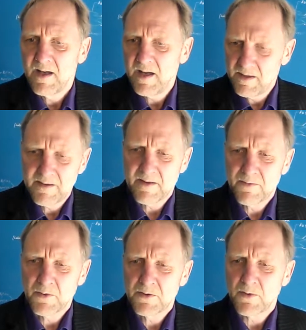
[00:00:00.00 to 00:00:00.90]
it
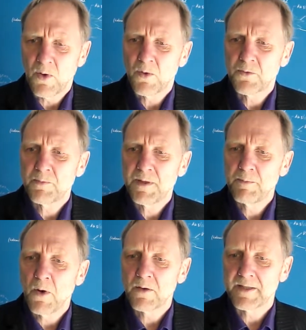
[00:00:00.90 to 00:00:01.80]
would also be
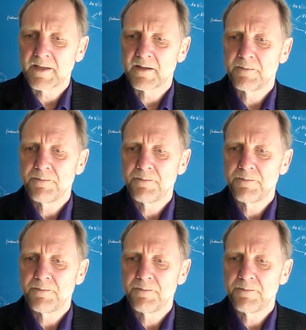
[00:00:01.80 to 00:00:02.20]
boring.